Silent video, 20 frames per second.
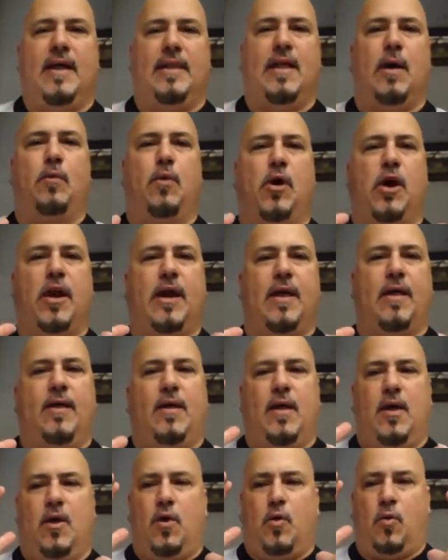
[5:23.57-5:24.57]
Then I'm
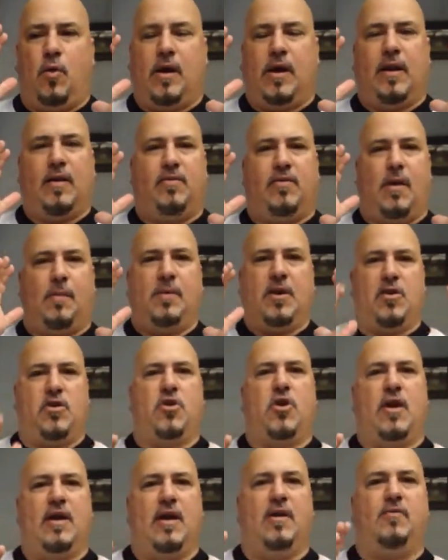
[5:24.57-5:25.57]
gonna
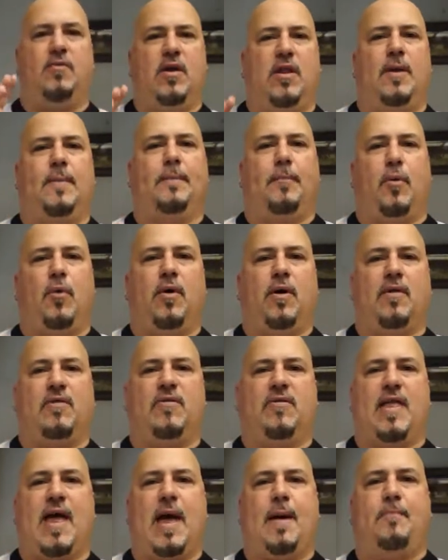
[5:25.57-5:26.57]
show you a real important
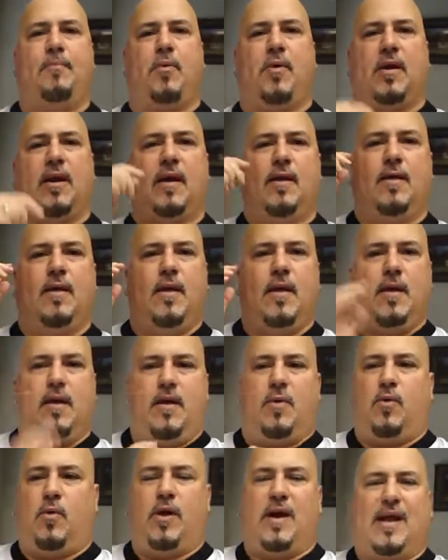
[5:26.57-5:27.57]
step. We're gonna
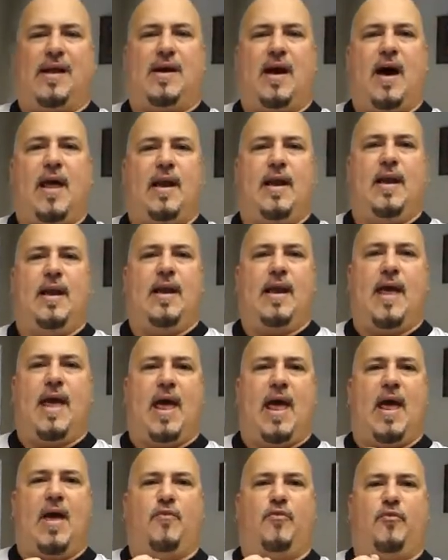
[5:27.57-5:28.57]
cut it in
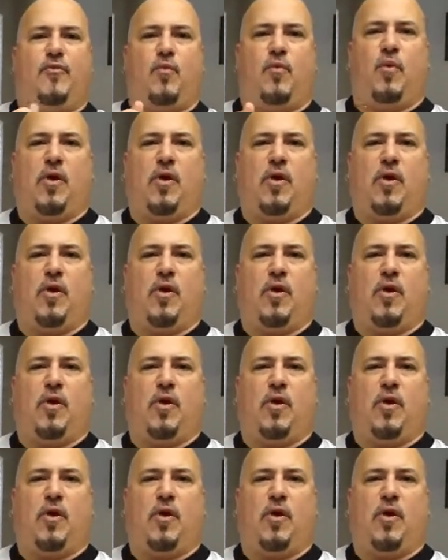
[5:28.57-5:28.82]
half.